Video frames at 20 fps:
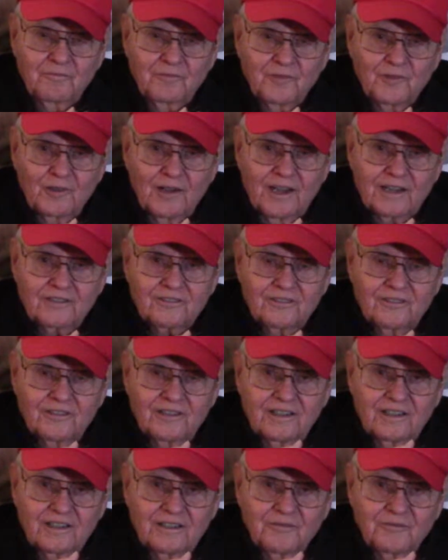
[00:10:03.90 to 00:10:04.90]
tractor
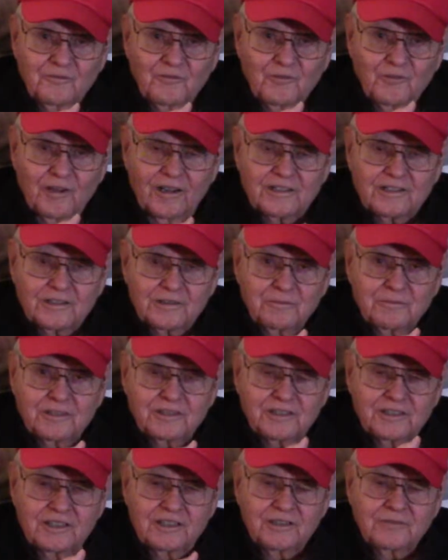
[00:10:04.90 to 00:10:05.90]
and the threshing
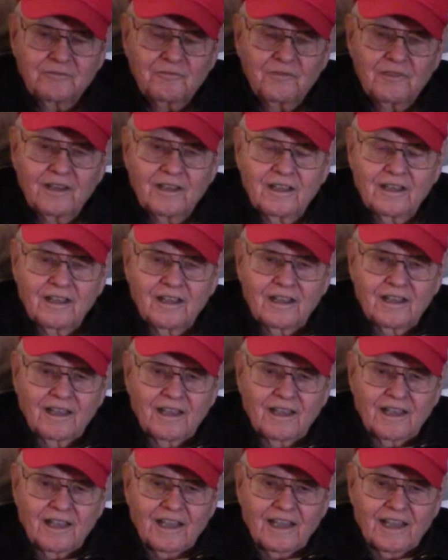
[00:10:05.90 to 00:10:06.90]
machine,
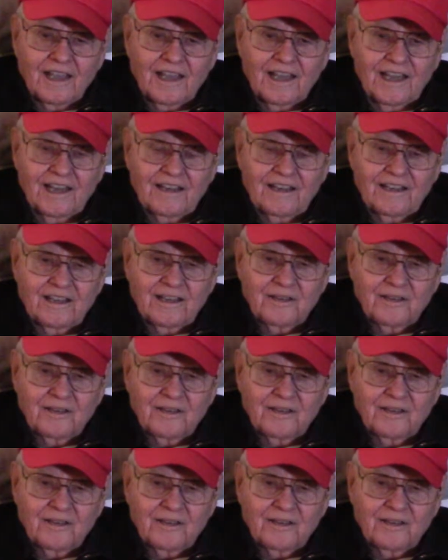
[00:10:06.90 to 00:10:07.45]
and